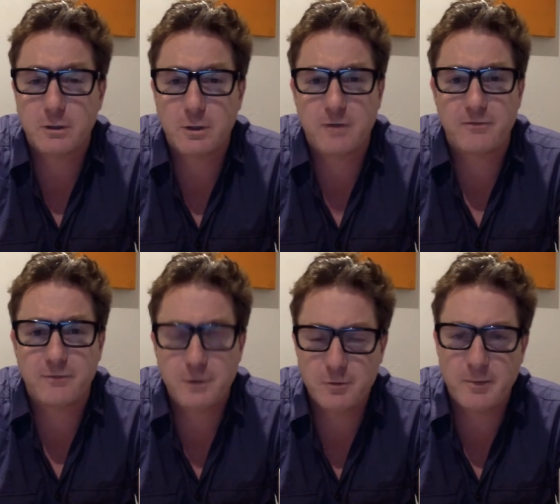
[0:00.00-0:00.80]
A lot of
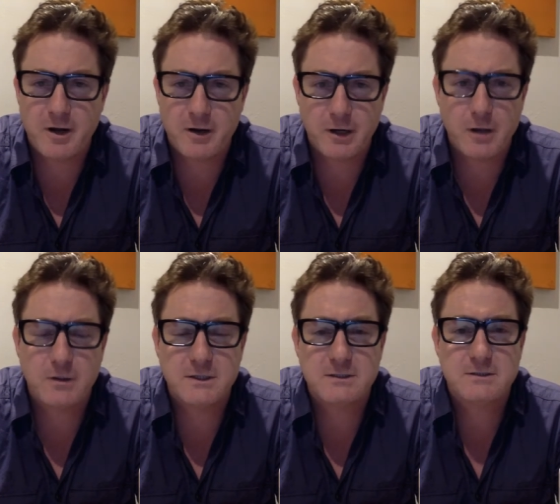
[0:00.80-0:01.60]
new American
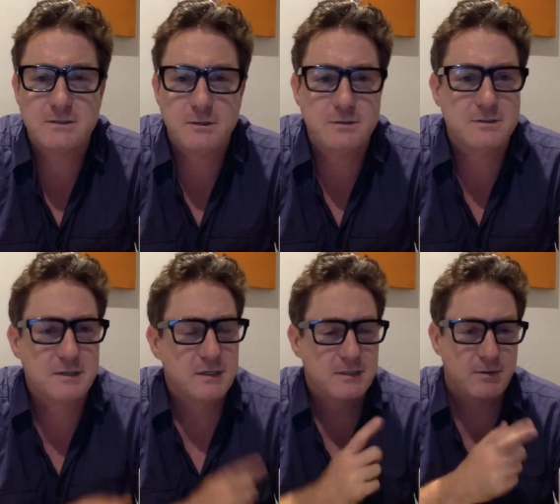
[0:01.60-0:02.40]
oak is used
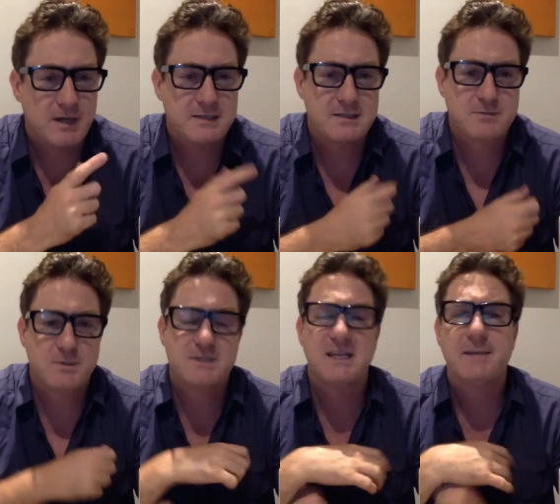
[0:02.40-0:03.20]
to age this
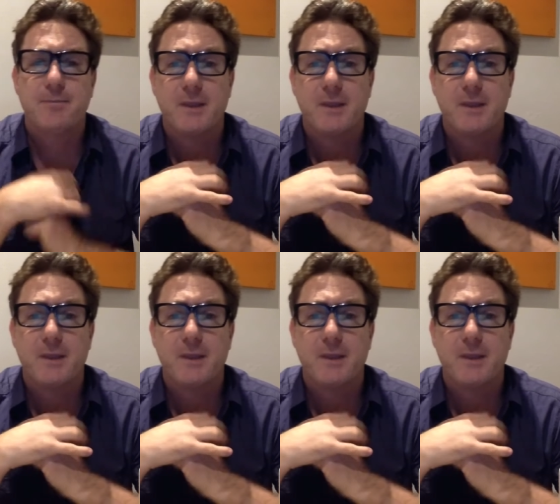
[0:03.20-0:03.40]
whiskey.